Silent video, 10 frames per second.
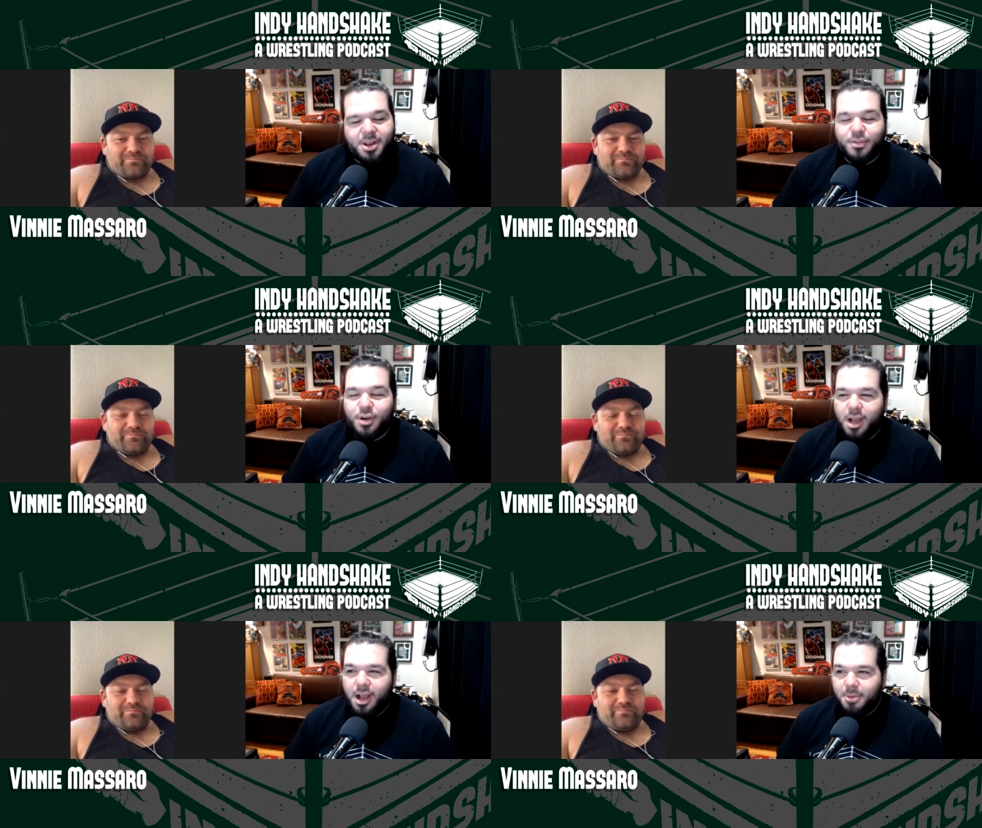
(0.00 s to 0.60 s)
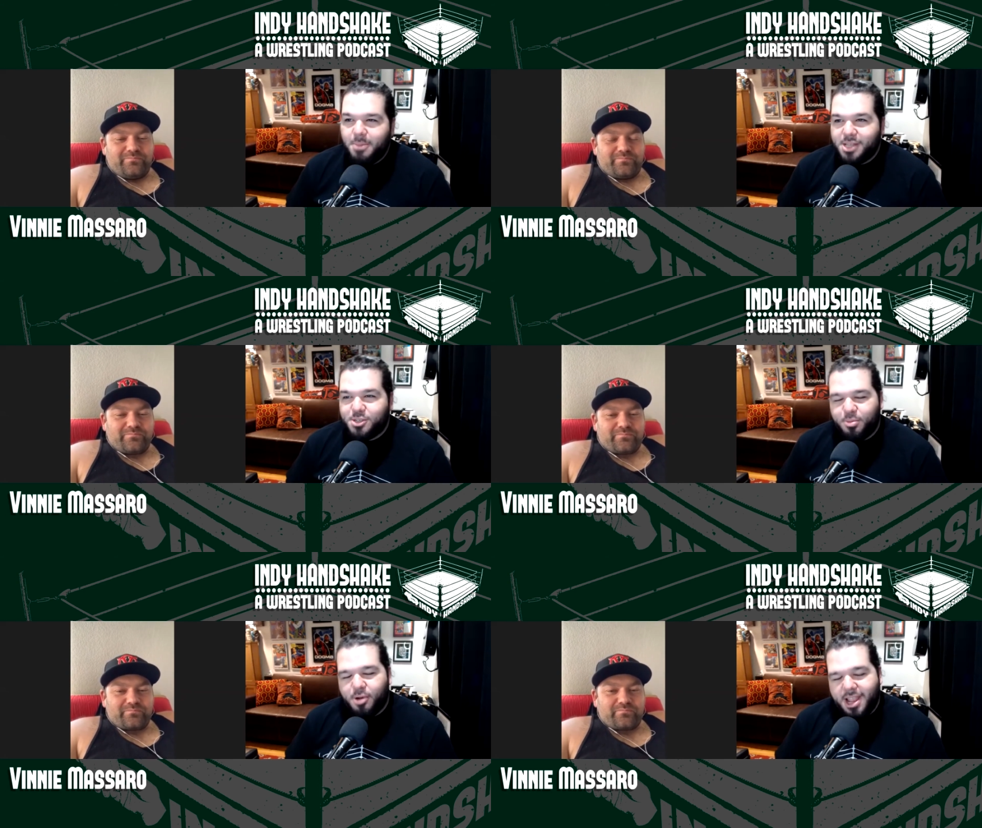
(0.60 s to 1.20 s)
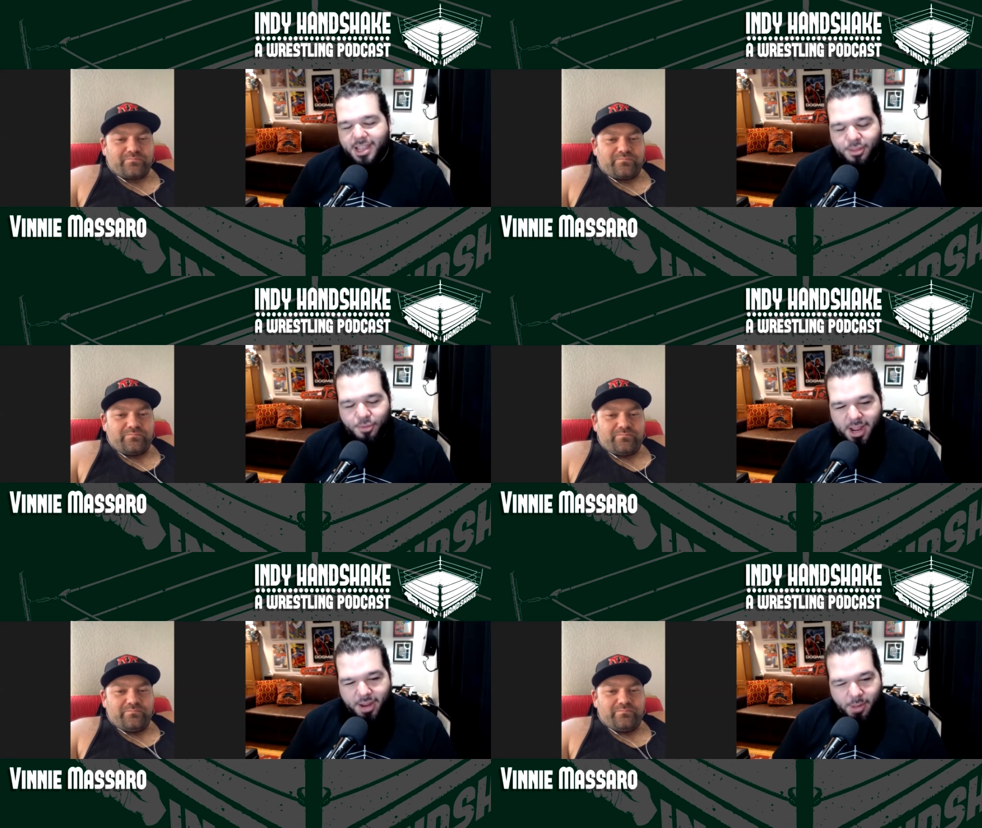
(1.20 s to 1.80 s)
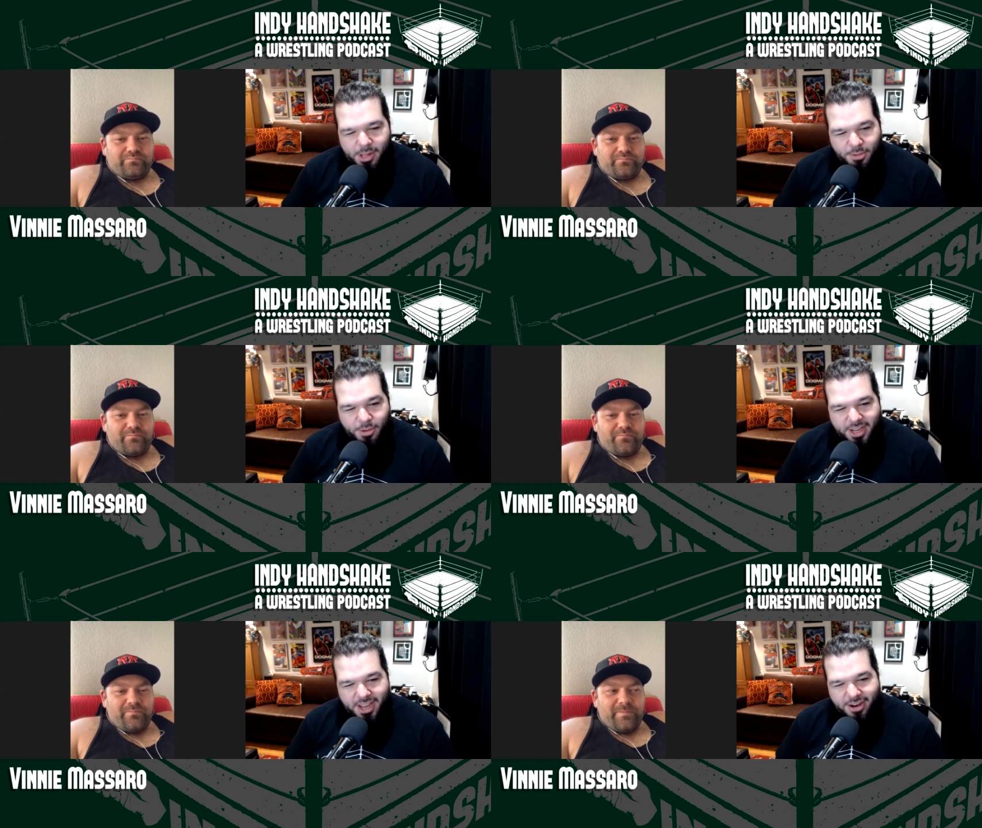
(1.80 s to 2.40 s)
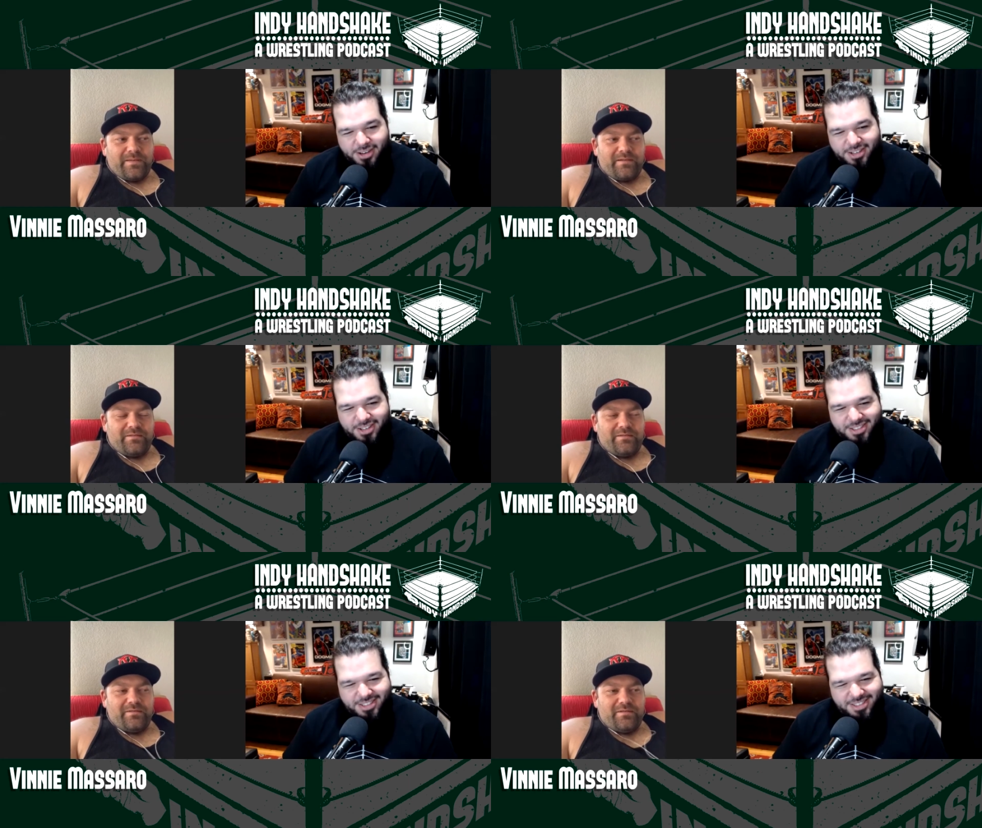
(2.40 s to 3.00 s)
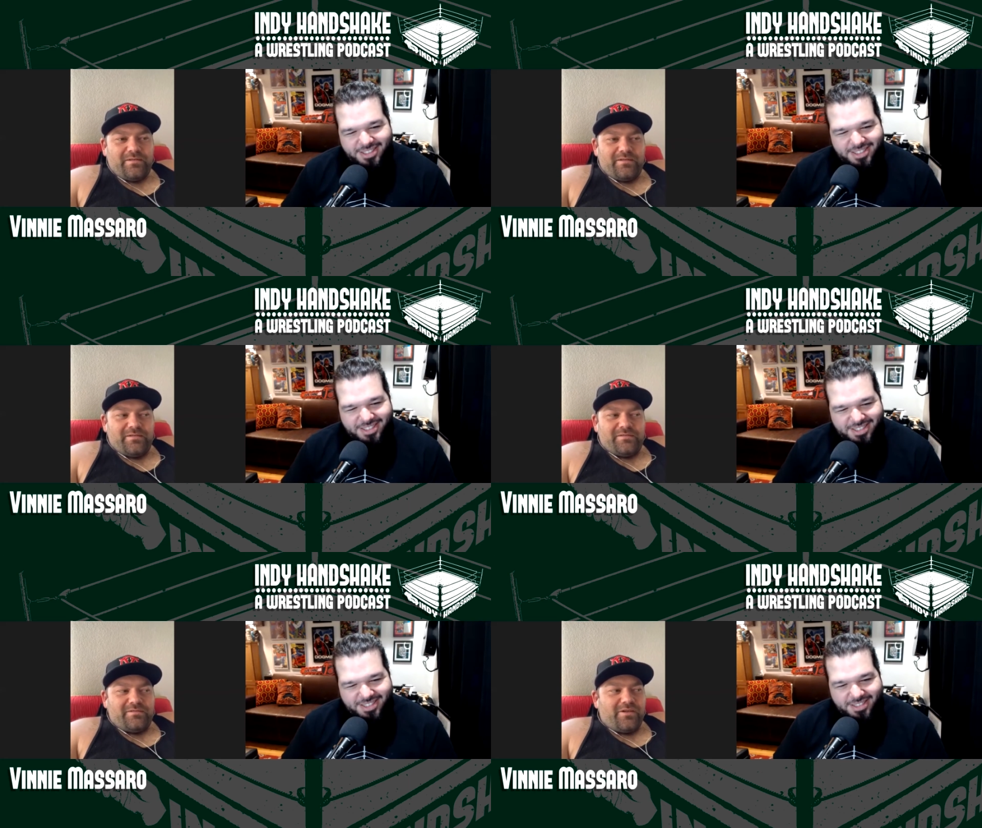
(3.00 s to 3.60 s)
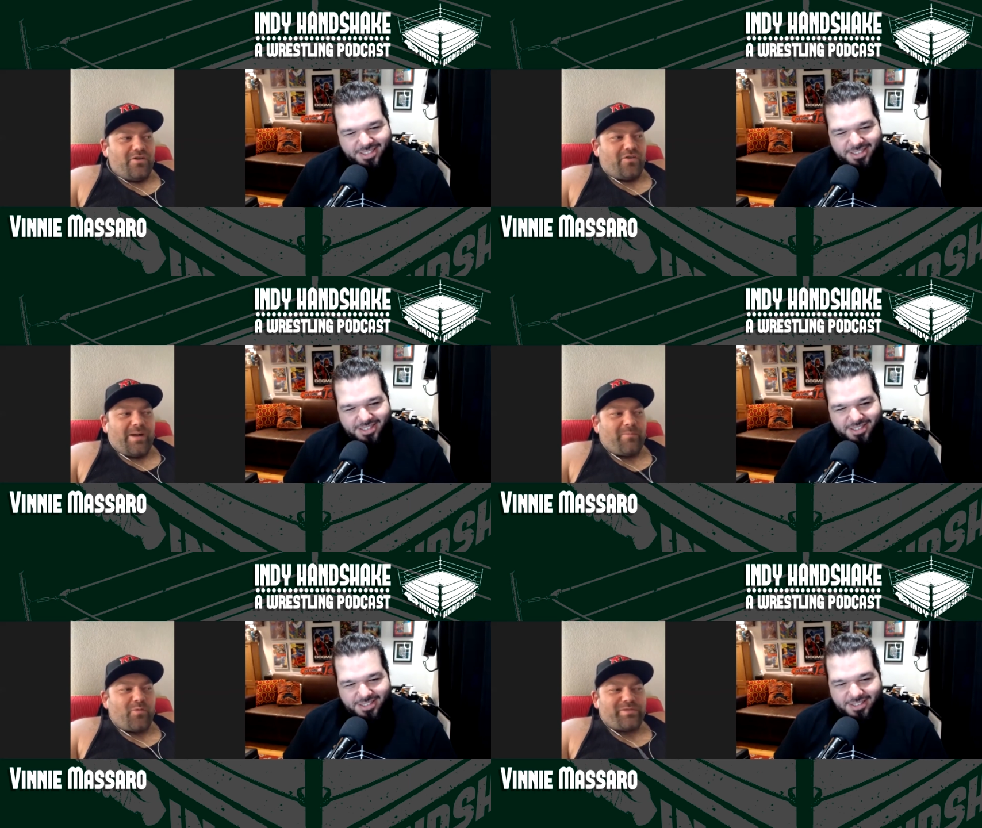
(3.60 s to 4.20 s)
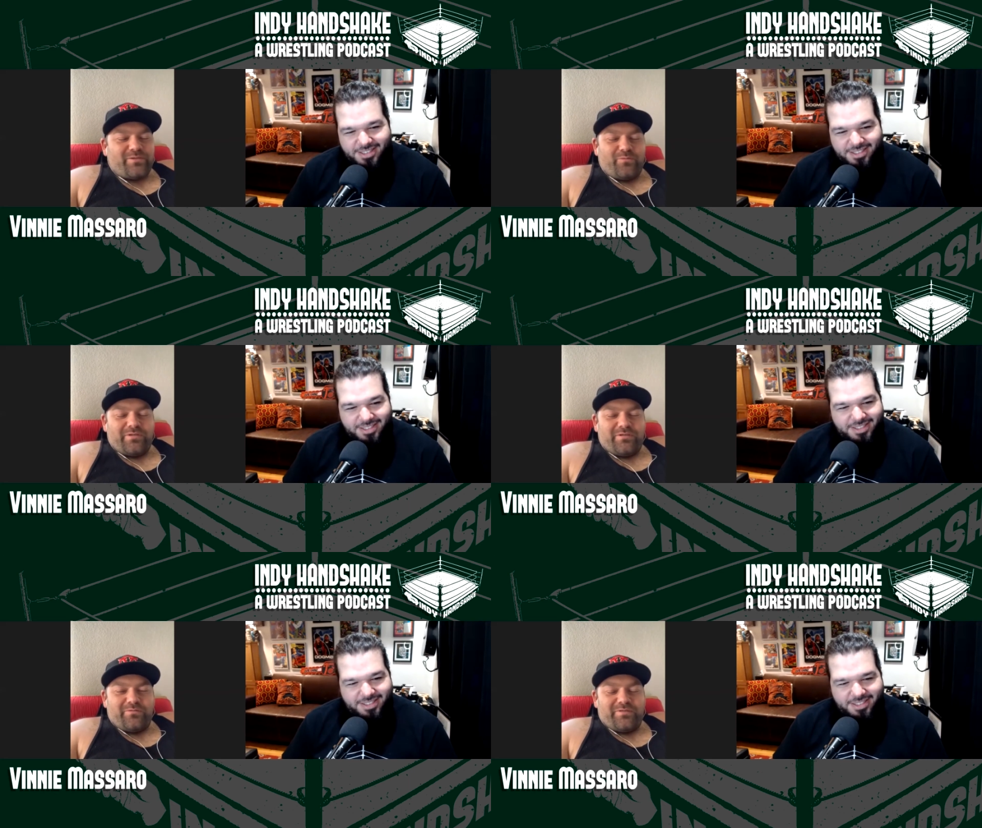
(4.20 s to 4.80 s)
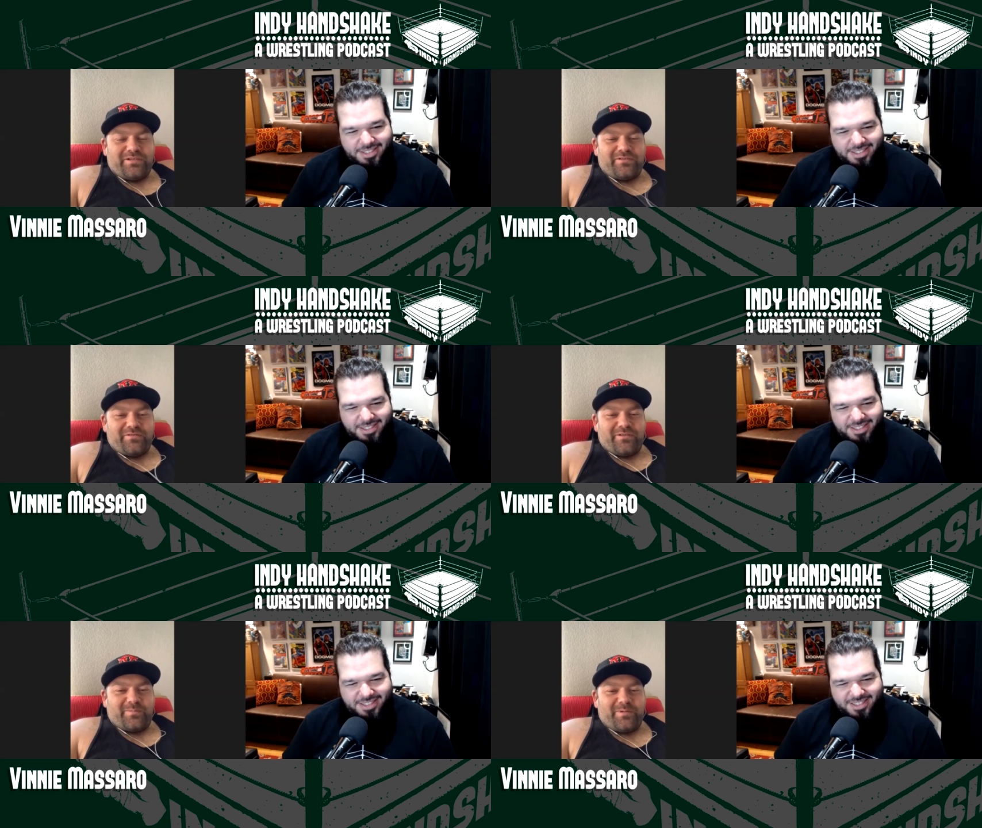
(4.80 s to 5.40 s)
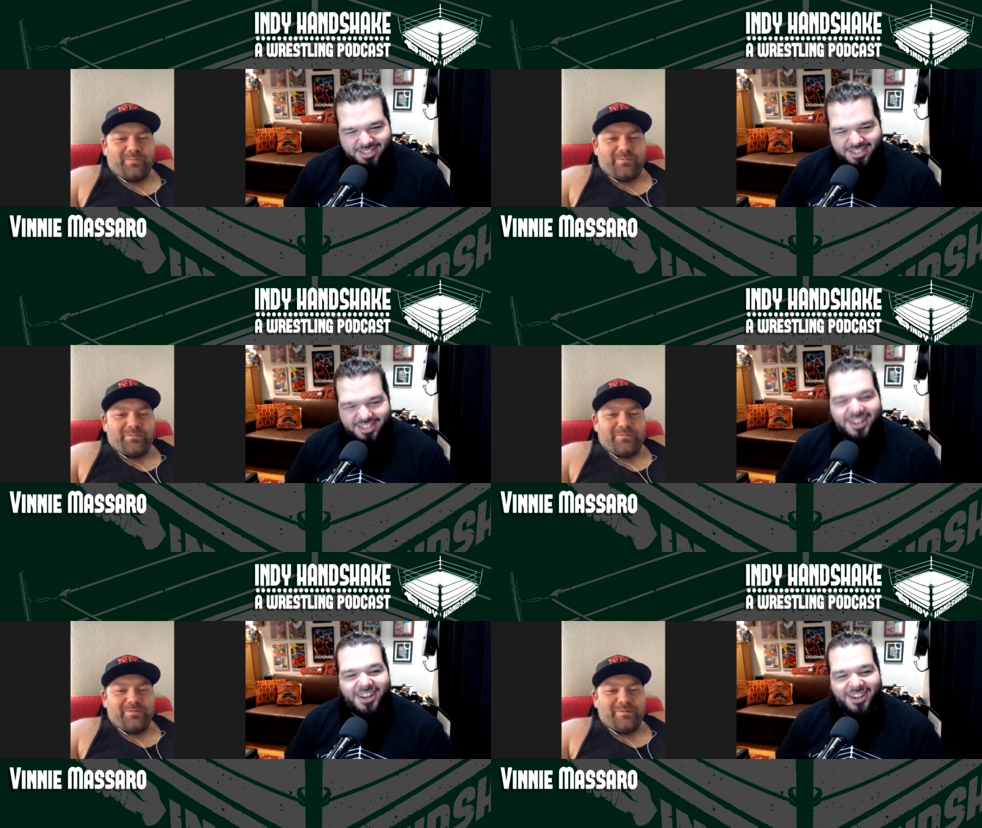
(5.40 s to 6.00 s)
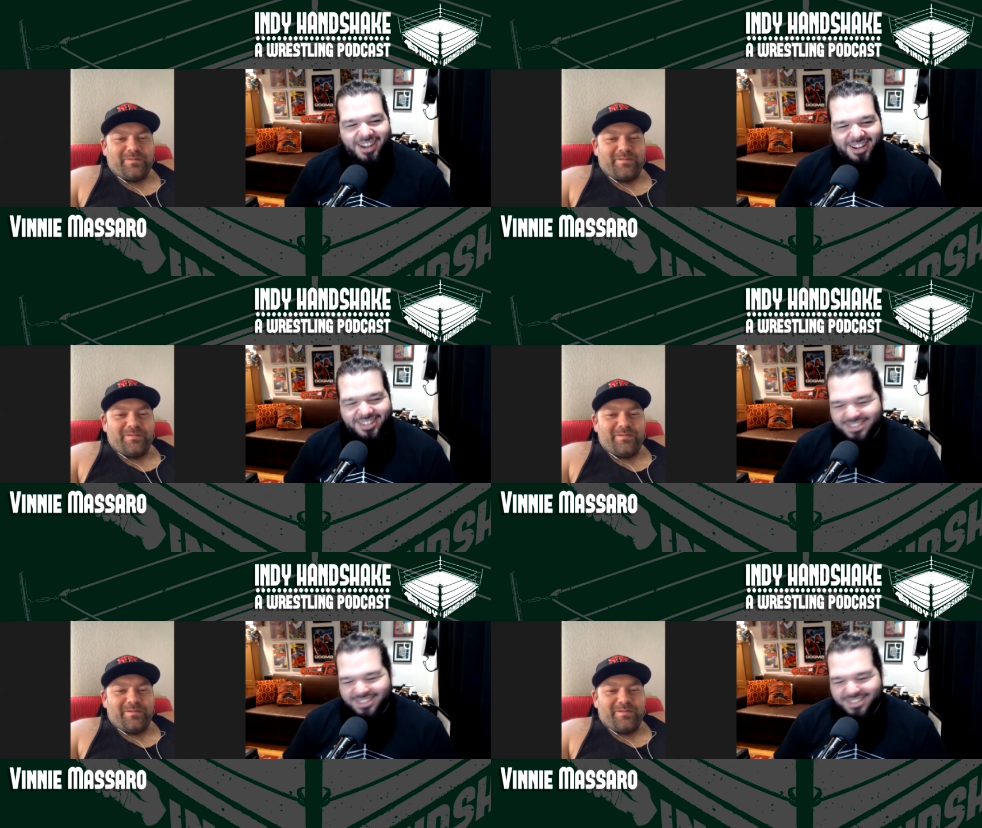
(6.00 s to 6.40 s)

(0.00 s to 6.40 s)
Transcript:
Speaker 1: ever uh, made you break in the ring while you were in character?
Speaker 2: No, I'm always the one doing it to the other people.
Speaker 1: Oh yeah.